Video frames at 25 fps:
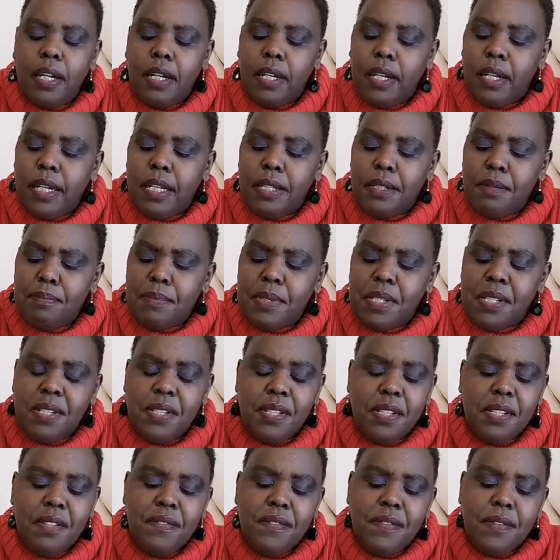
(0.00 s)
let me
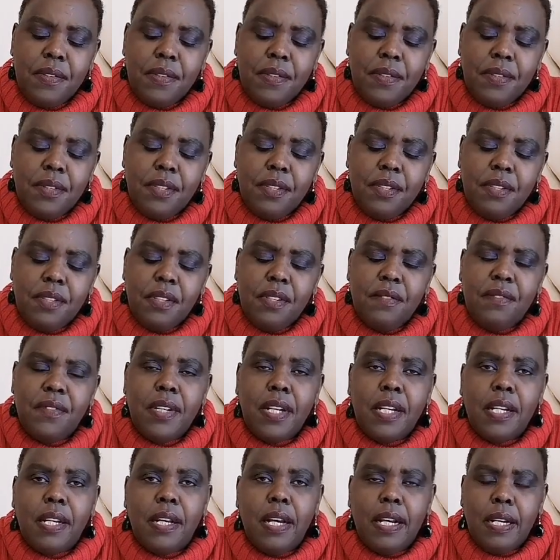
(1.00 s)
give you
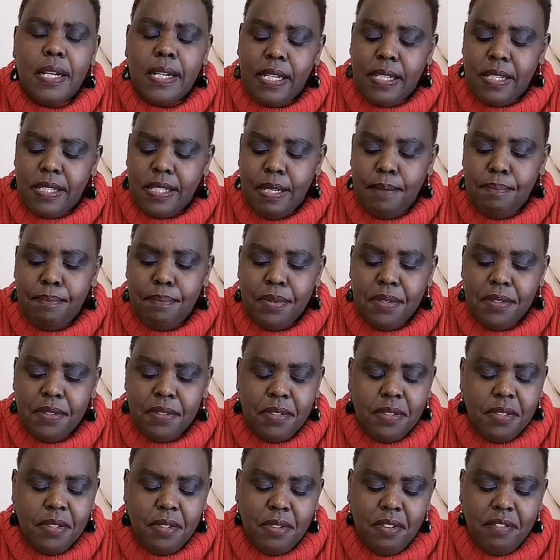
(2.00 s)
an
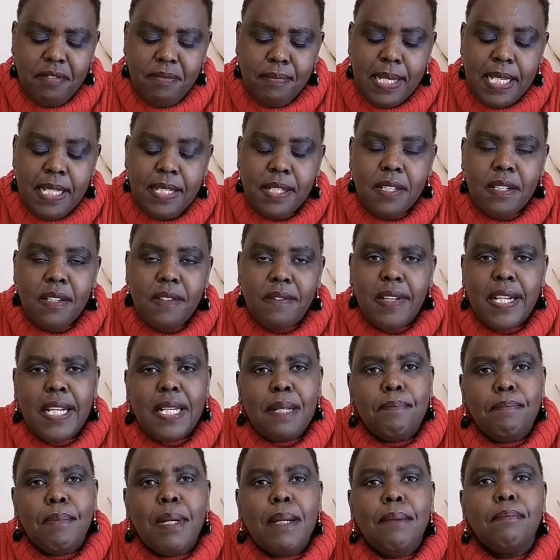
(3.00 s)
example of myself. I
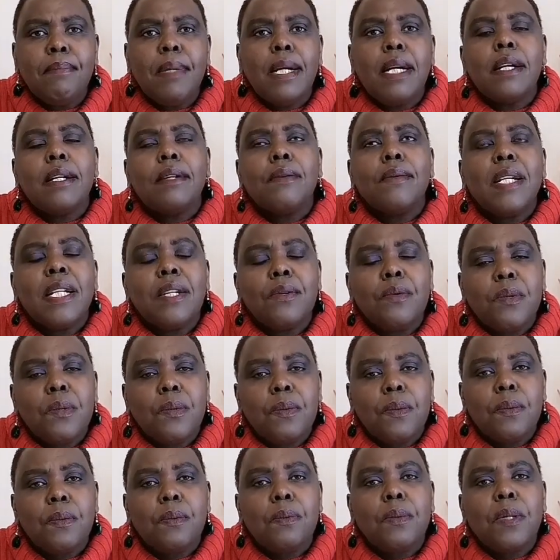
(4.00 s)
remember when
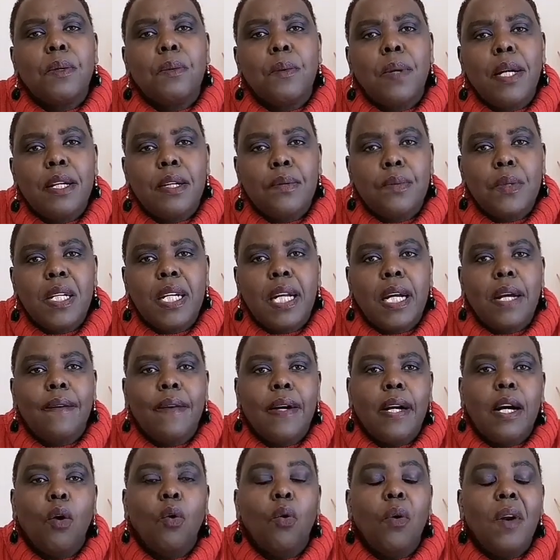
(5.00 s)
we were doing
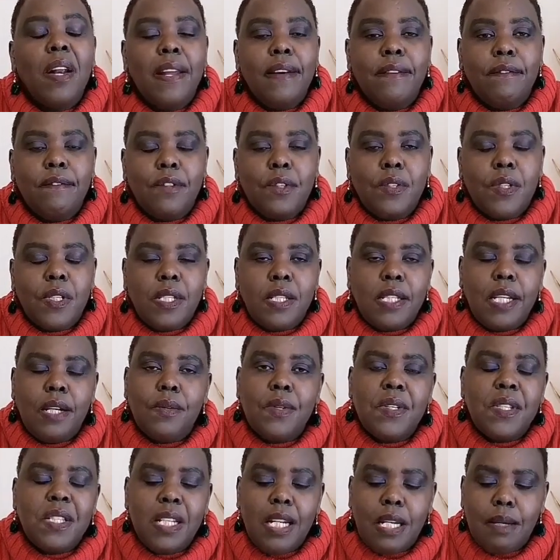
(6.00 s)
our O-levels. I
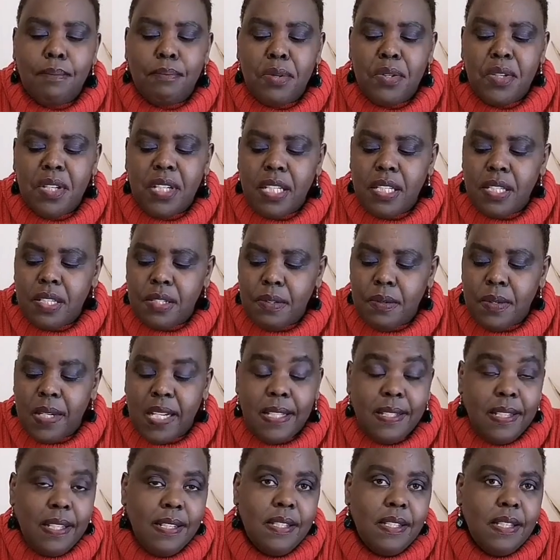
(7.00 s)
was in a boarding school,
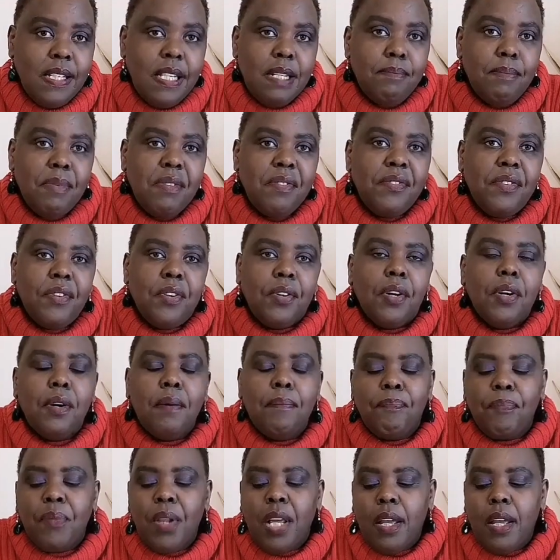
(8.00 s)
as I said before.